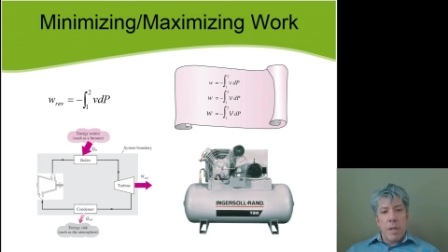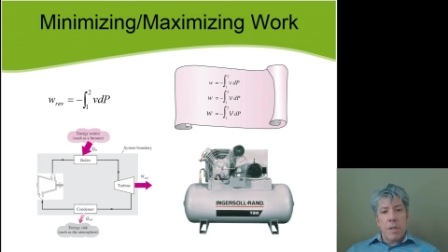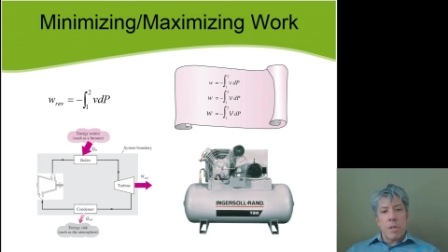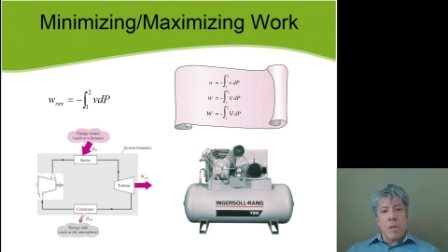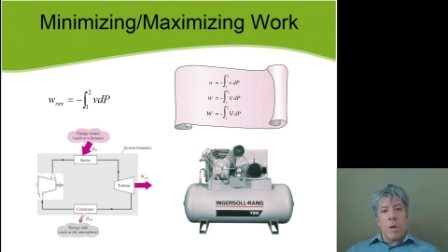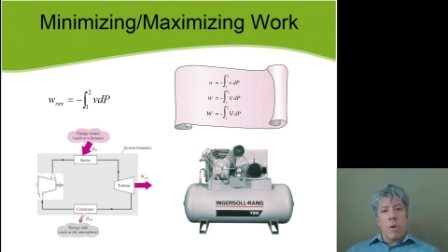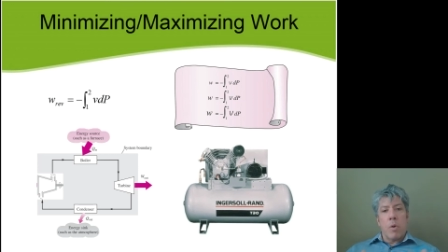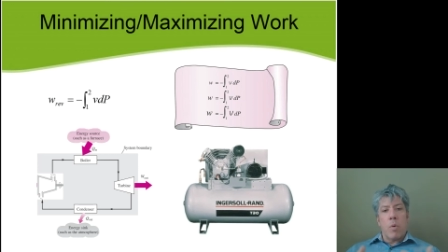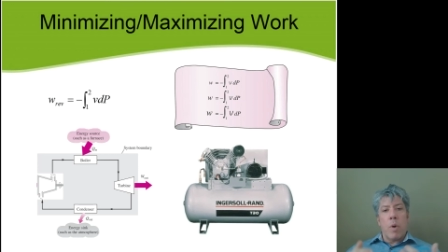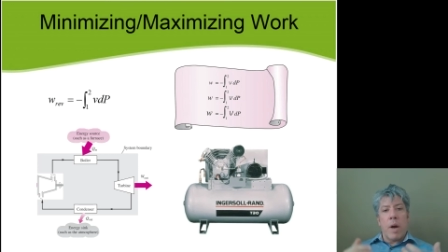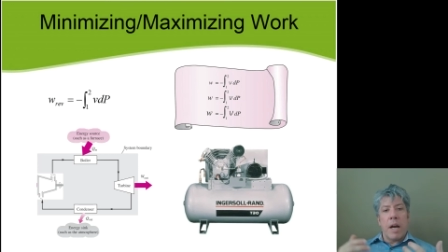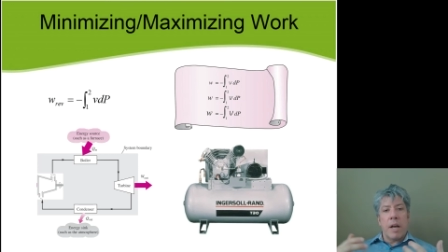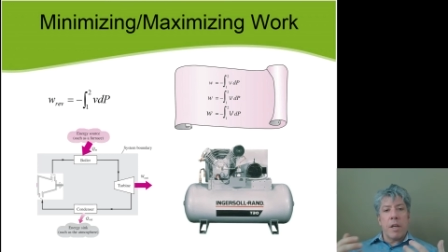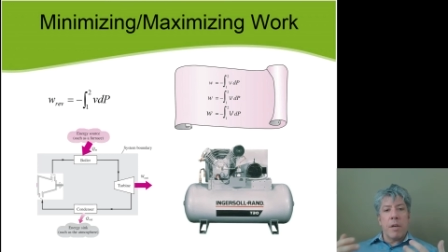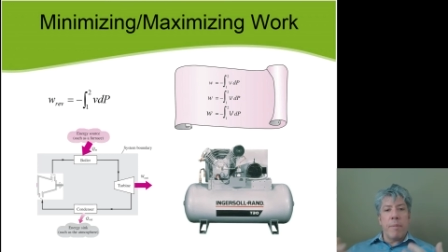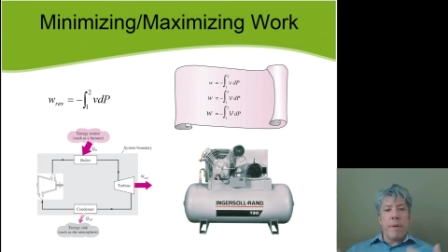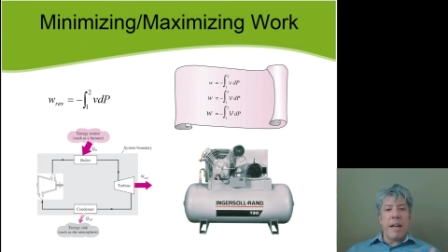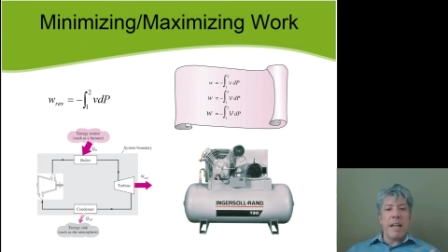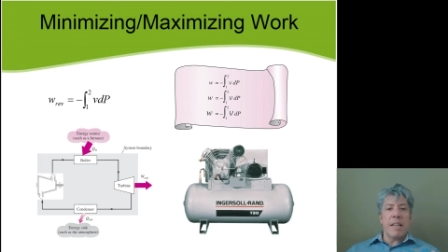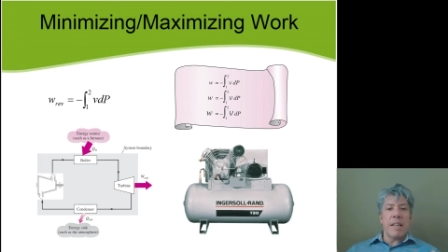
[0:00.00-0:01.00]
So while
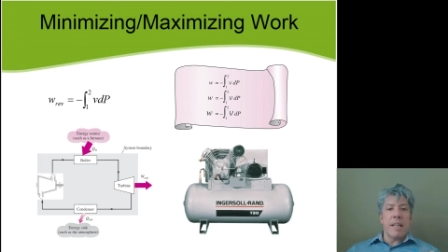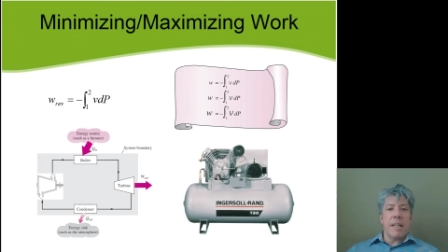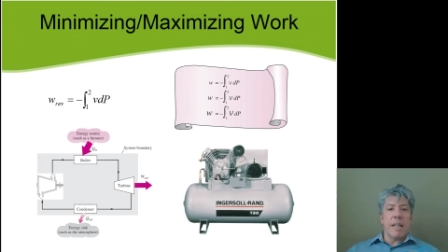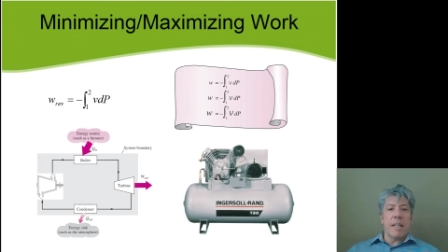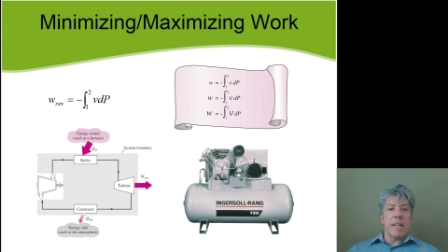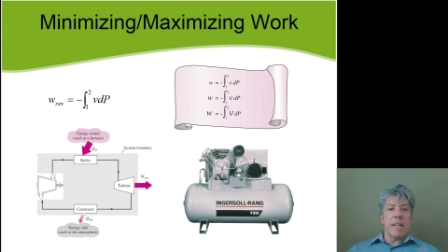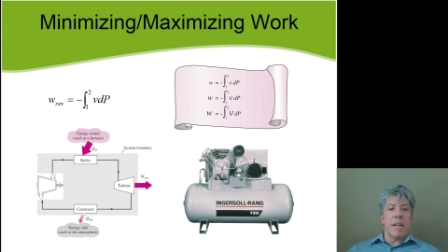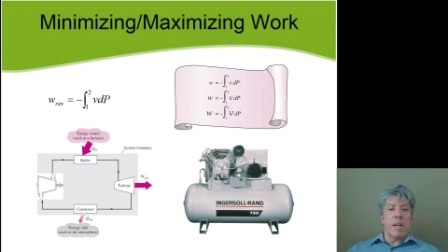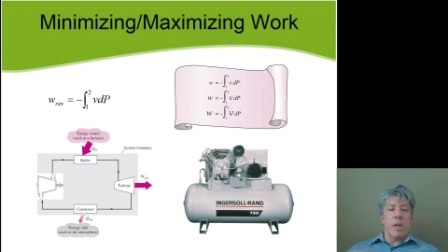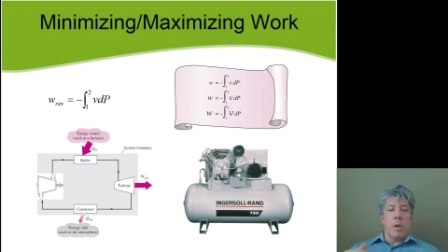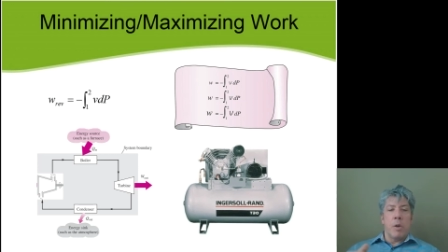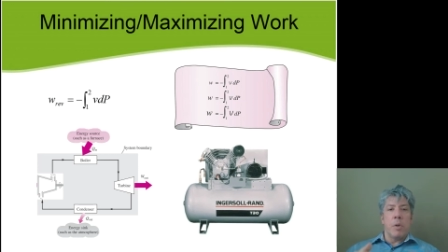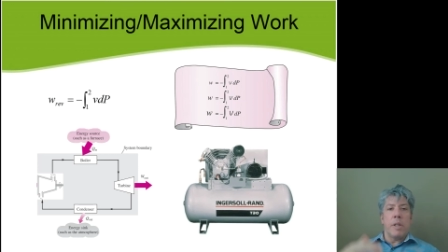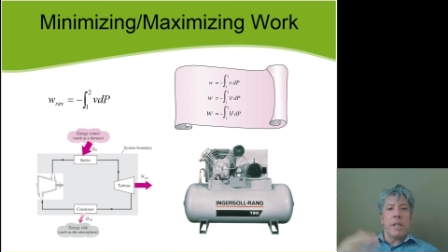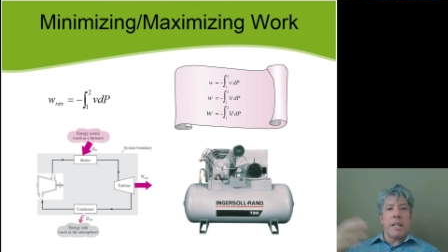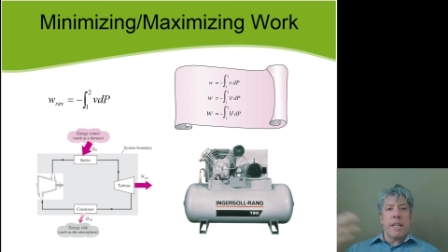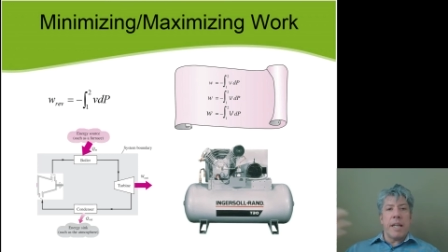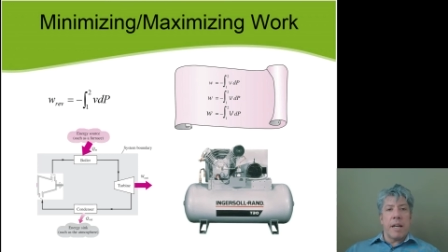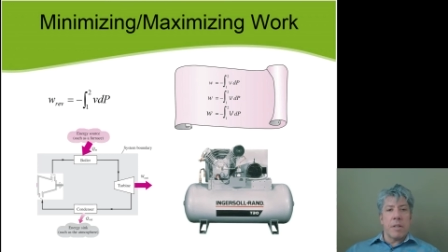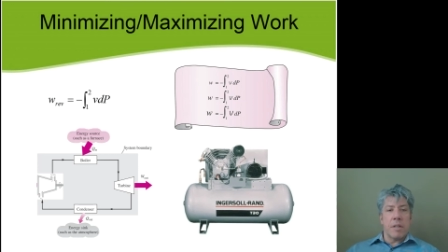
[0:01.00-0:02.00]
you might think that
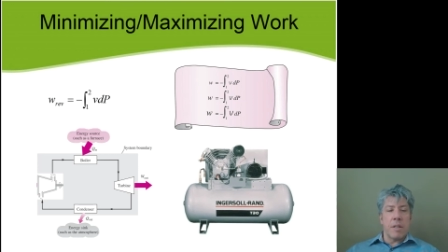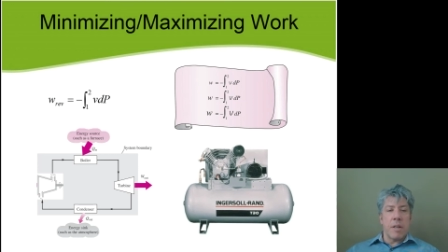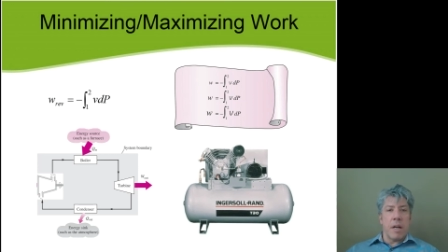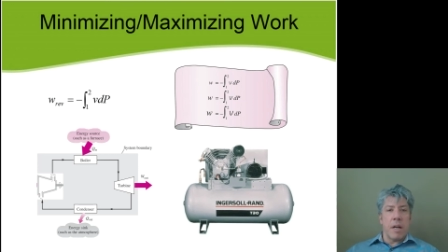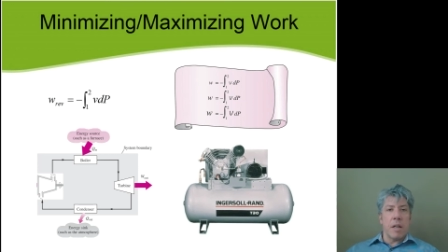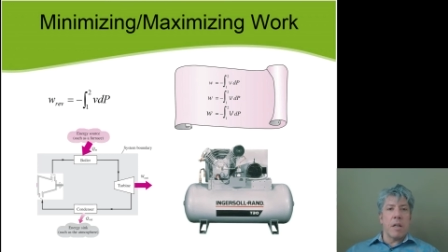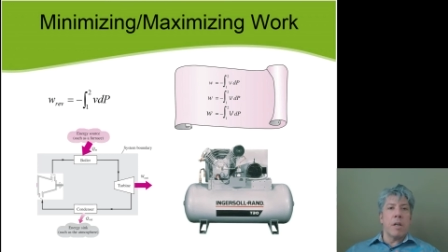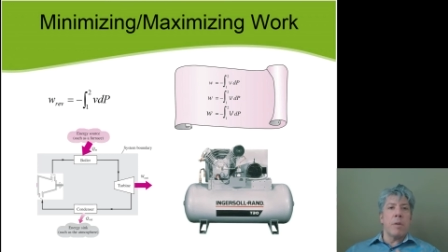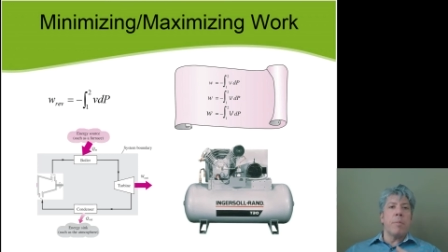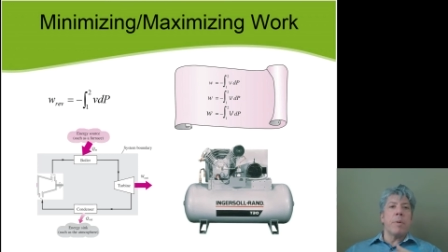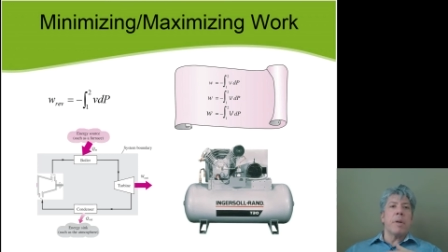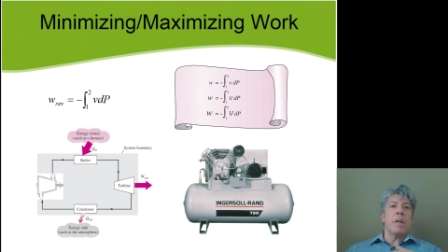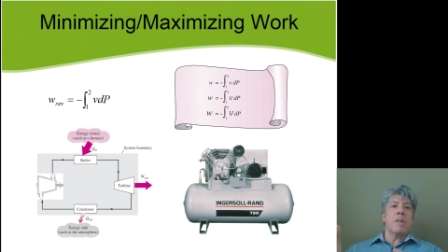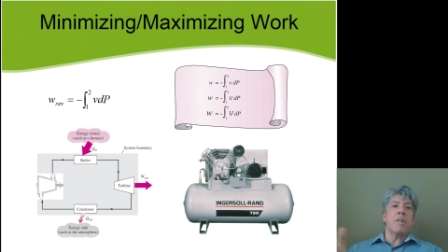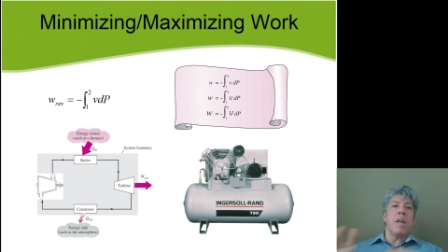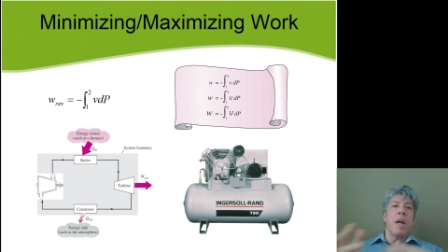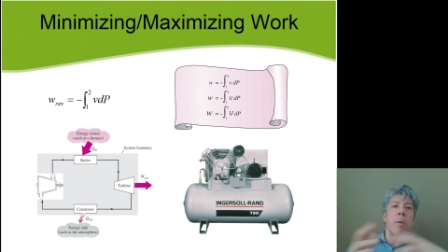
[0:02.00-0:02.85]
cooling down is not good because